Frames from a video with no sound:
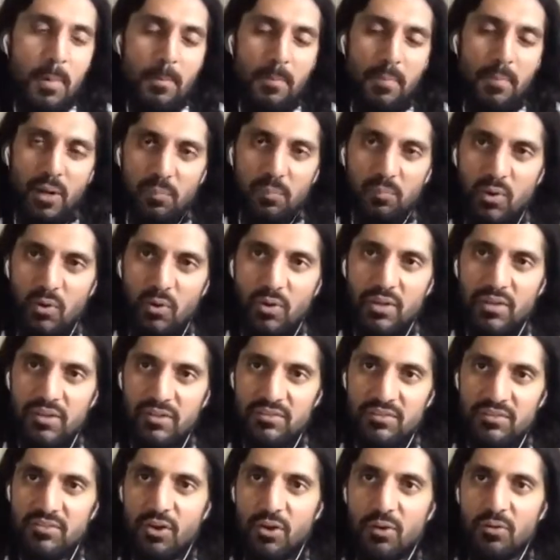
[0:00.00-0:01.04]
but I'm going to
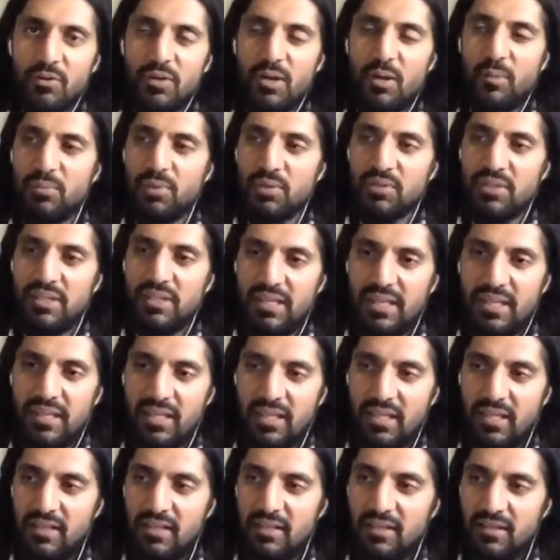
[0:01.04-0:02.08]
start now
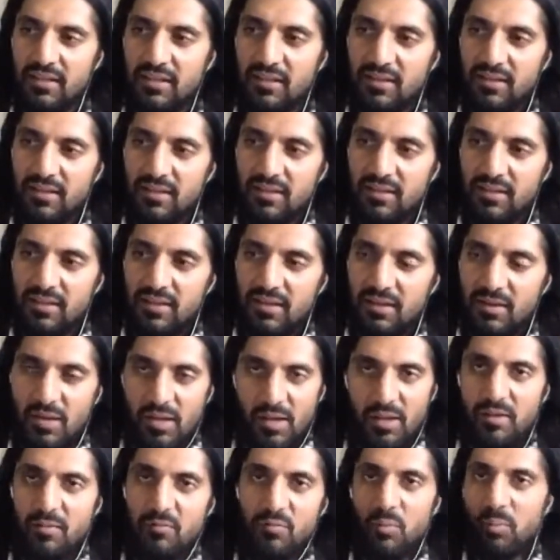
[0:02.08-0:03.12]
building
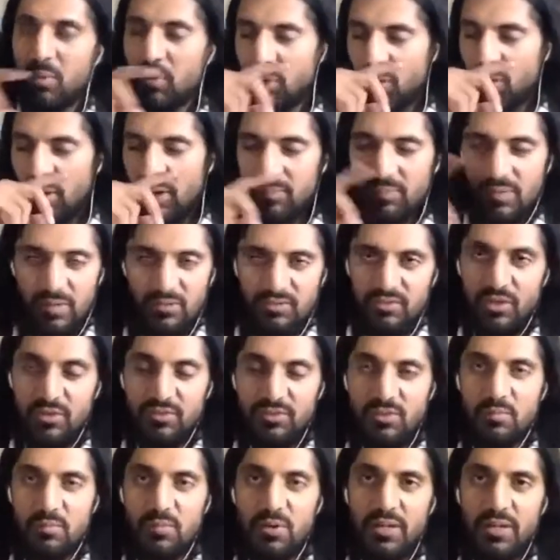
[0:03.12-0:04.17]
and Ramiro, I'll talk
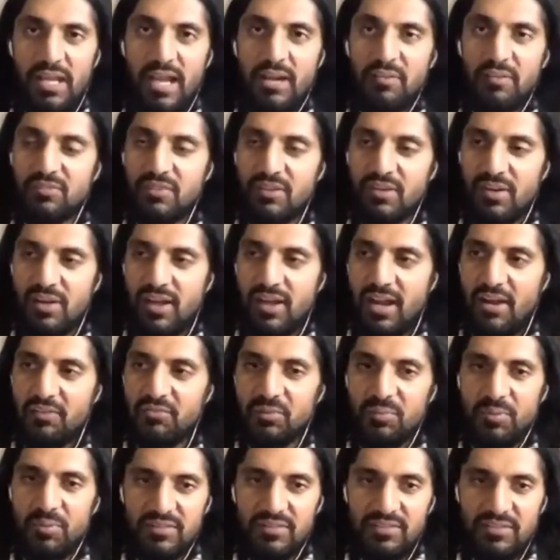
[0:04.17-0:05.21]
to you probably after
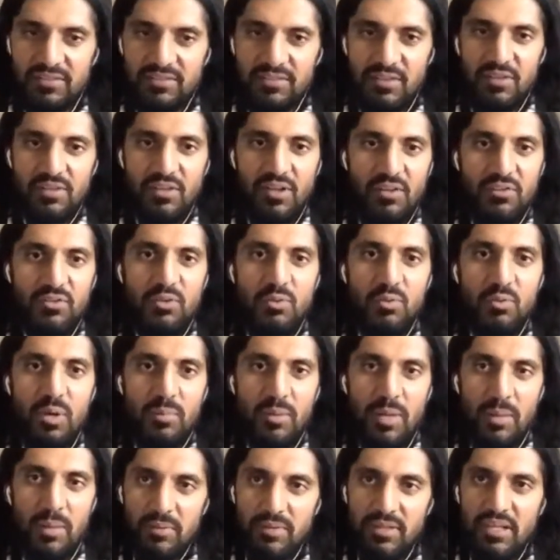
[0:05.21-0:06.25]
about this, a new web
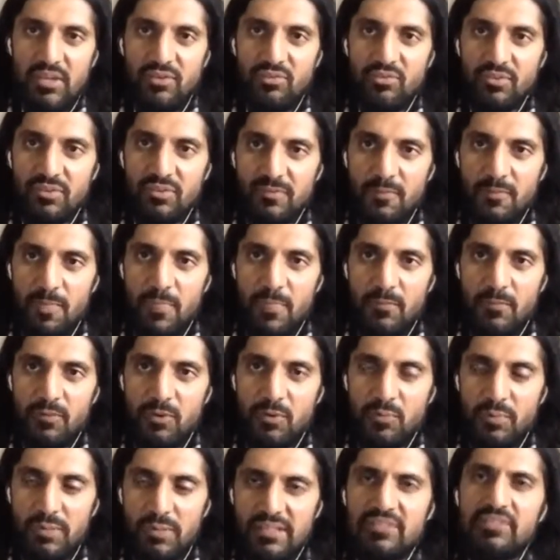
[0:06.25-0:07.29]
application development.